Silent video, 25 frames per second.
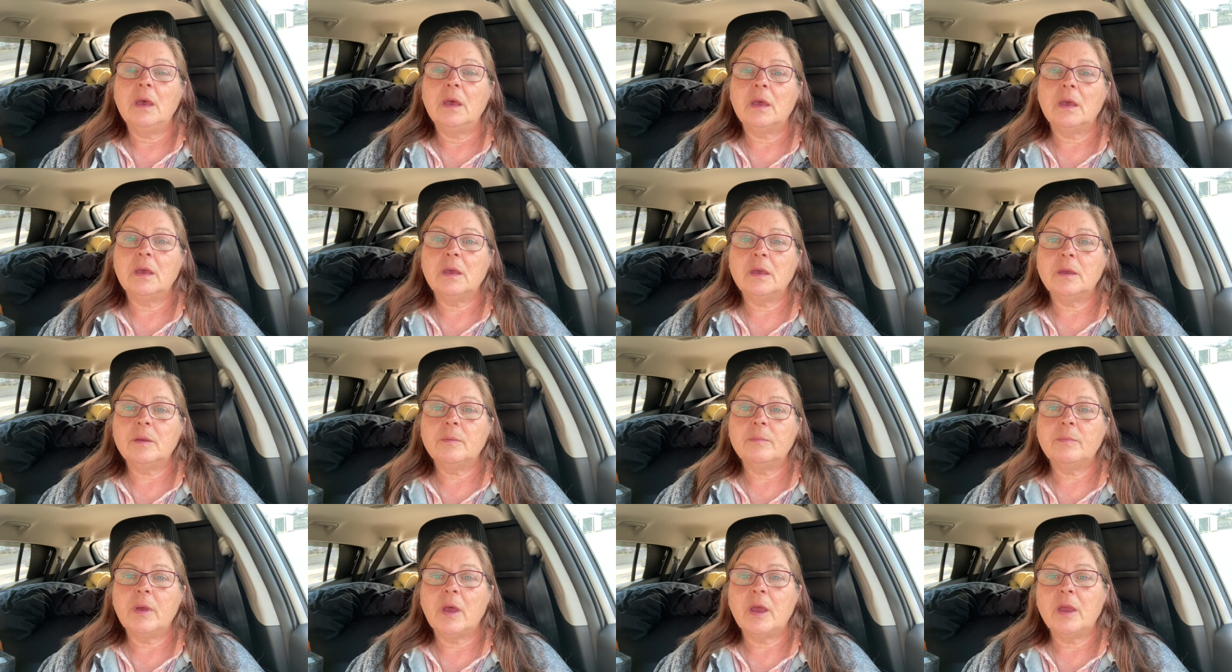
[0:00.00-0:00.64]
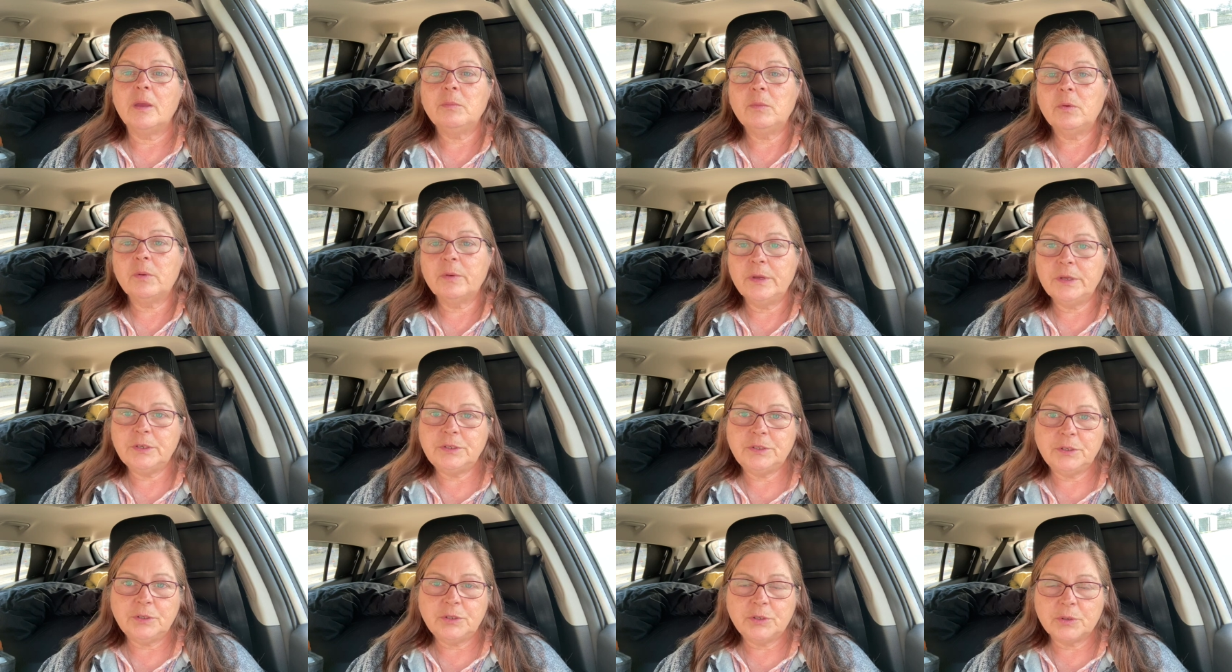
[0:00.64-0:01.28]
um, I'm going
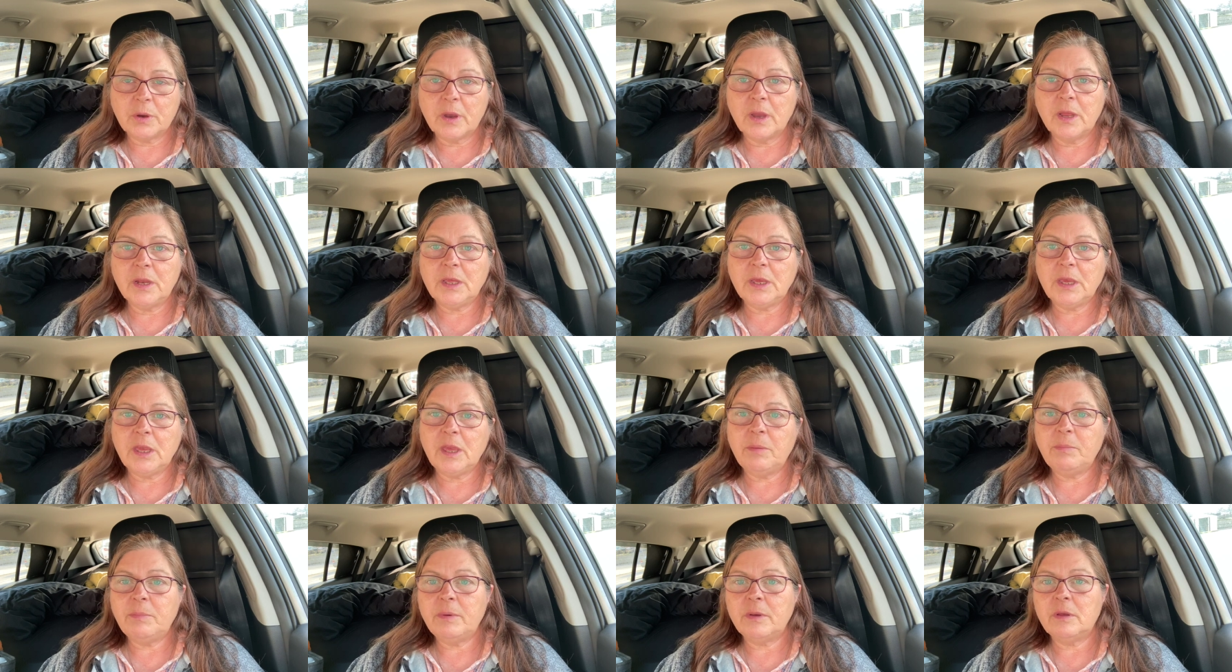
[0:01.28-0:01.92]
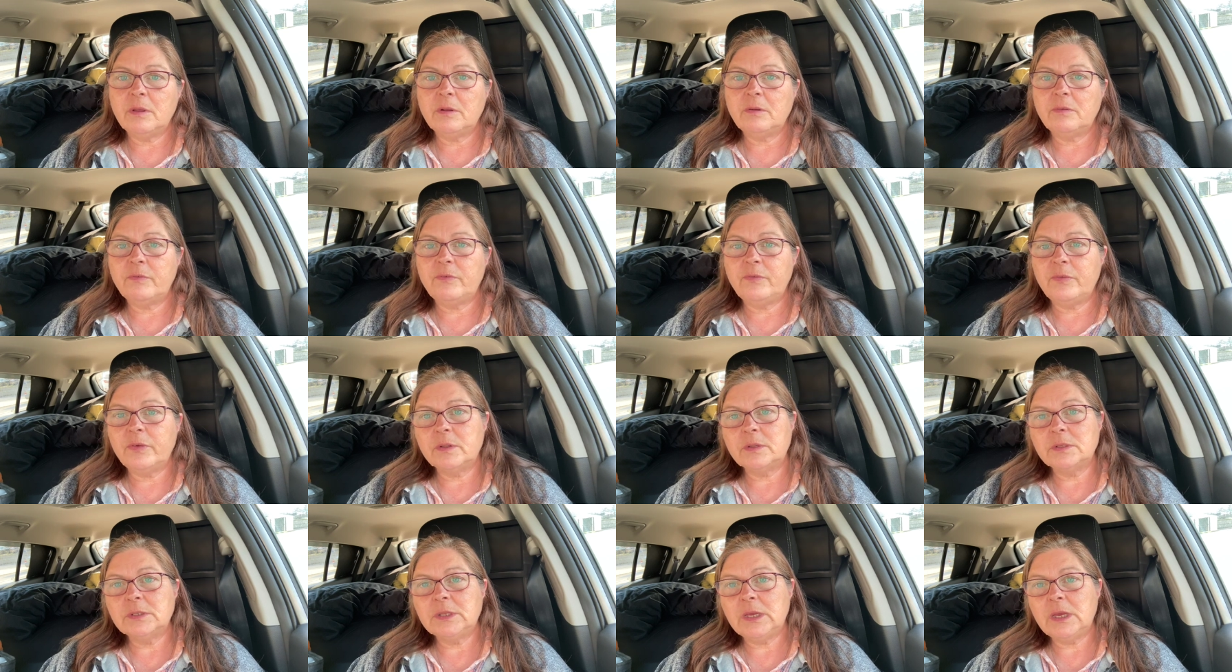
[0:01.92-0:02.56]
to try to keep it
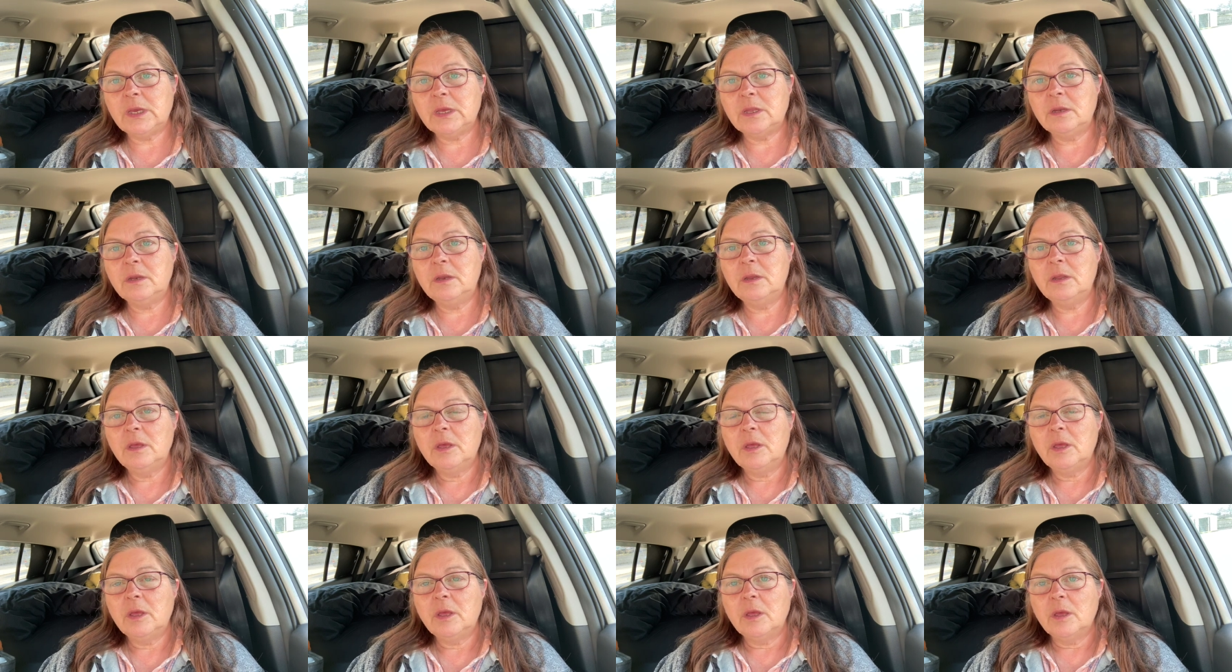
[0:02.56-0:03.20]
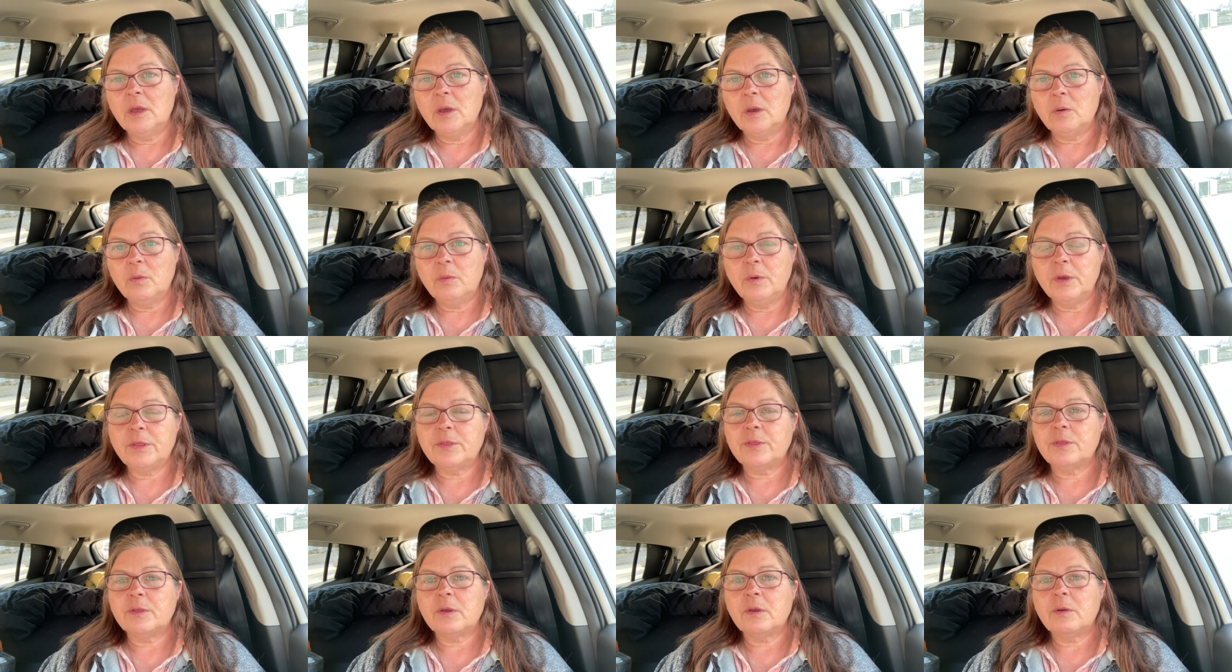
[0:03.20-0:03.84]
filled in
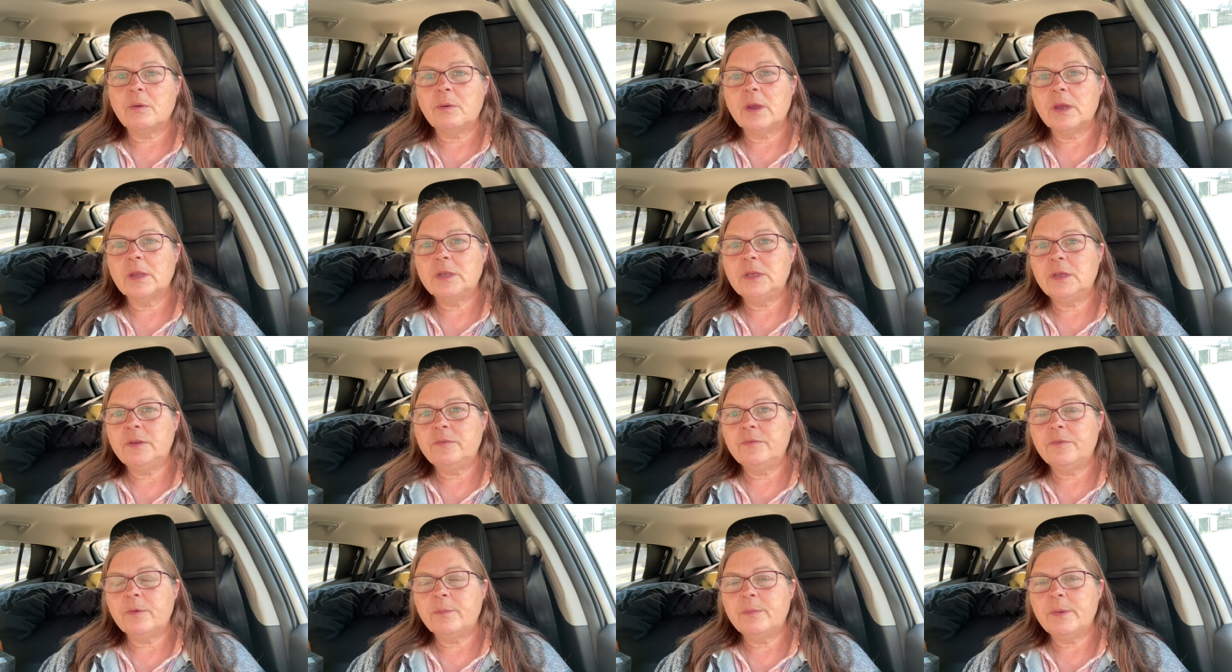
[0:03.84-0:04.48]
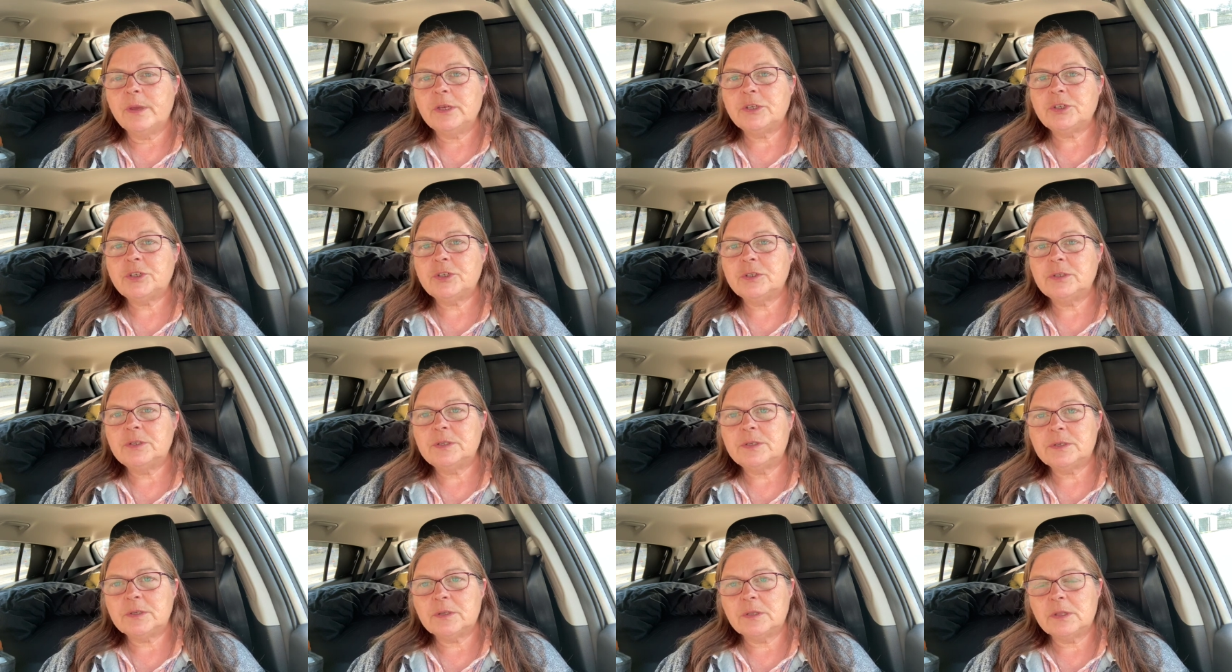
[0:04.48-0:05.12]
with the correct information
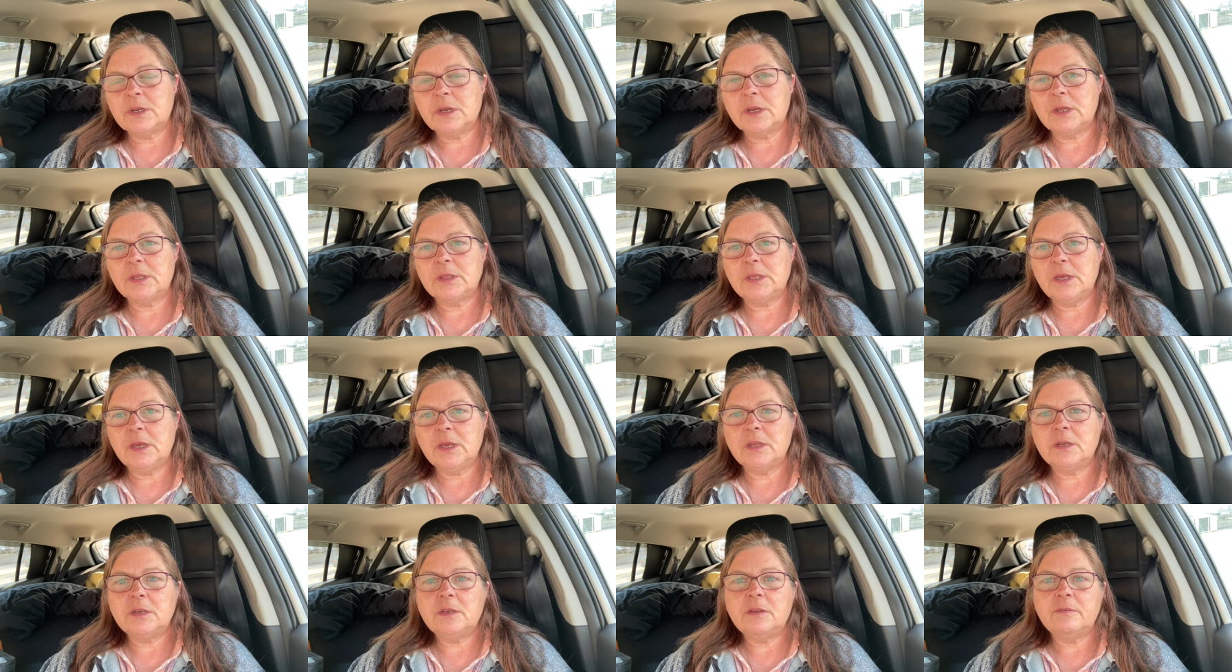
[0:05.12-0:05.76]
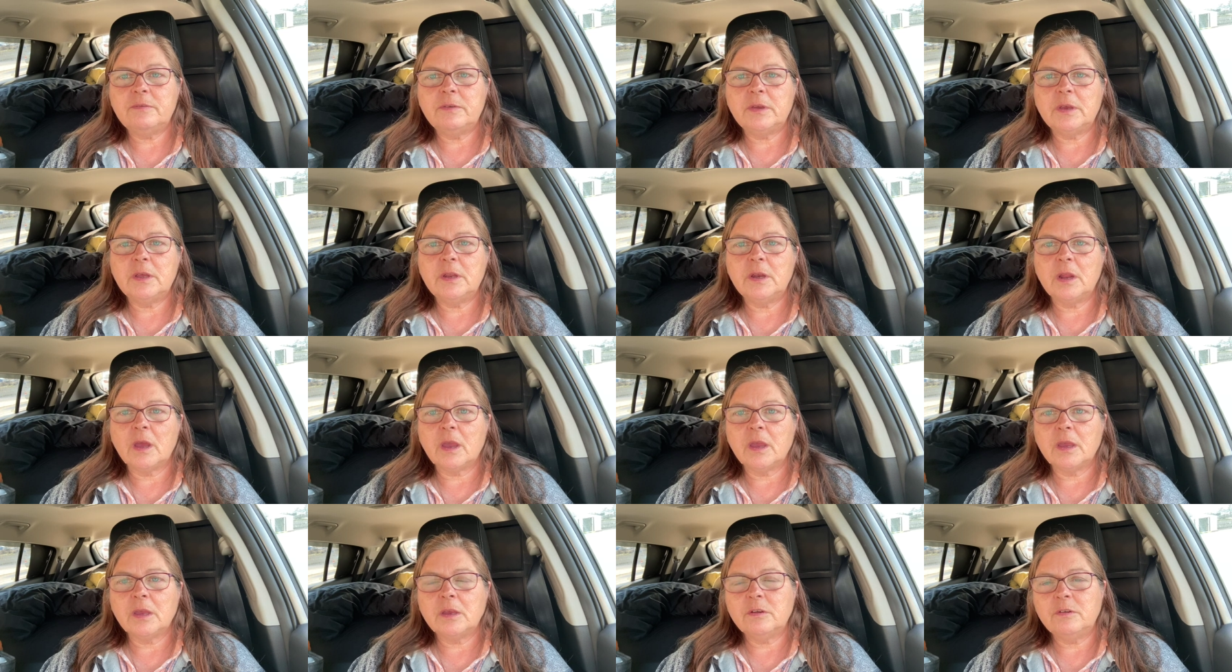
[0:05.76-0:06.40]
so that at the end of it,
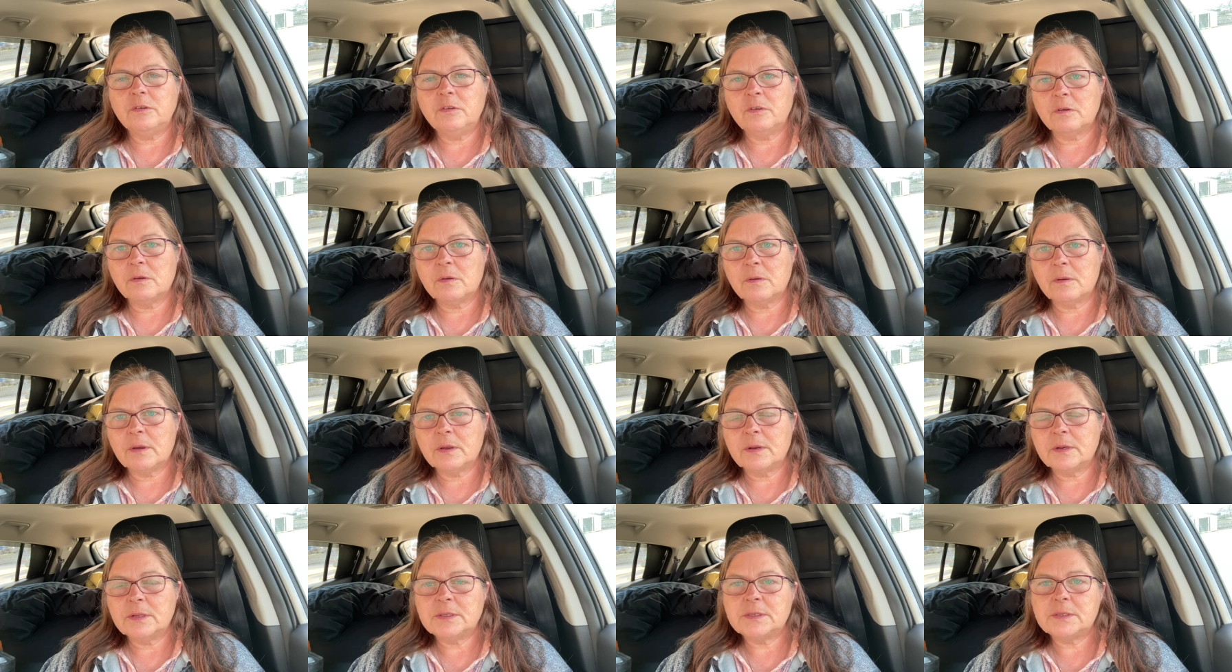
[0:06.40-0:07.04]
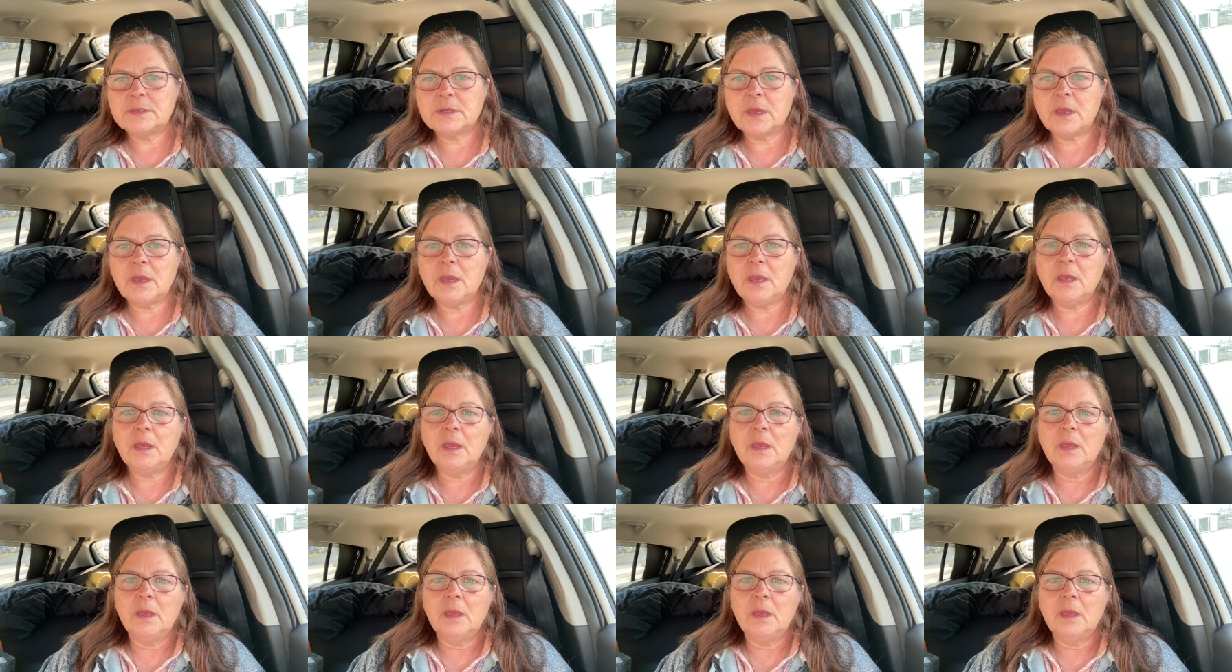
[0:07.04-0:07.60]
I can turn around and say,